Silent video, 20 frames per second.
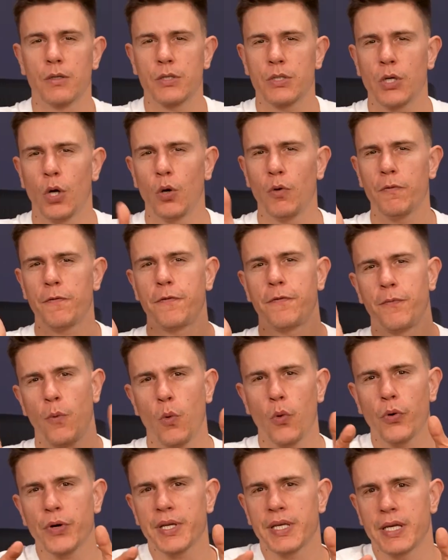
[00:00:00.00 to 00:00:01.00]
So
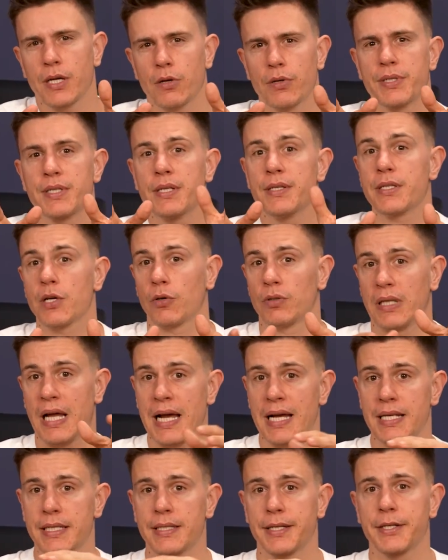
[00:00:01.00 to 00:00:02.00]
4 years since our
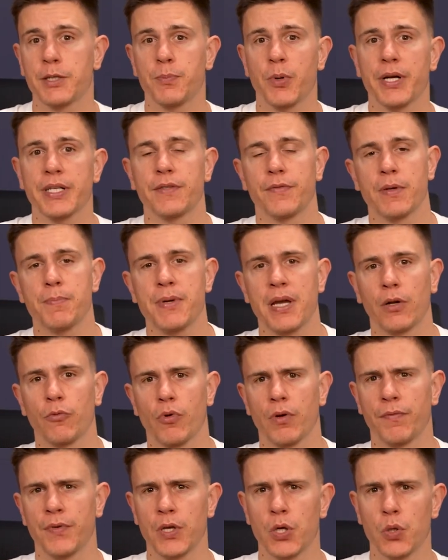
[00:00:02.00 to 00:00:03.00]
last ExpressVPN
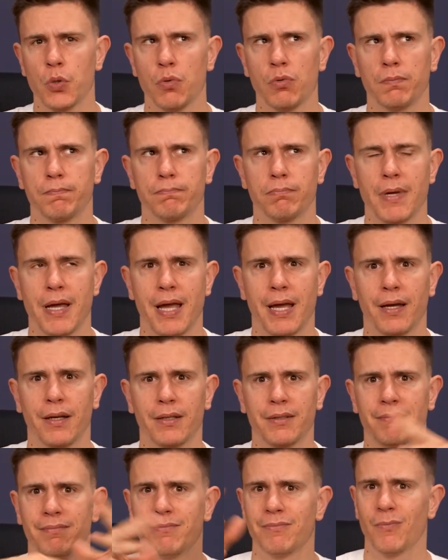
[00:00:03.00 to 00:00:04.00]
review,
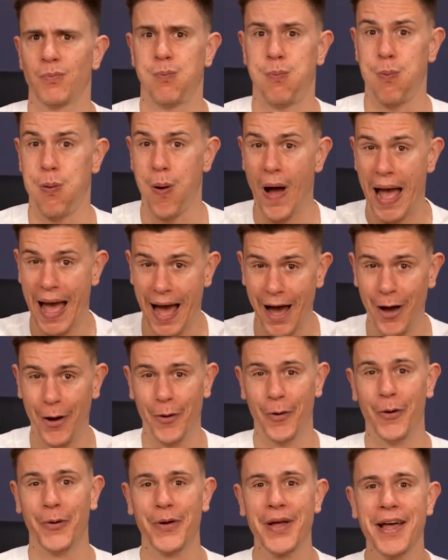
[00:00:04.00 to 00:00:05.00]
and
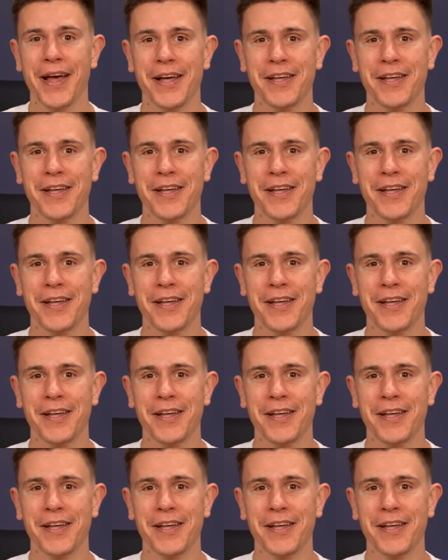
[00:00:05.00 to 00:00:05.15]
wow,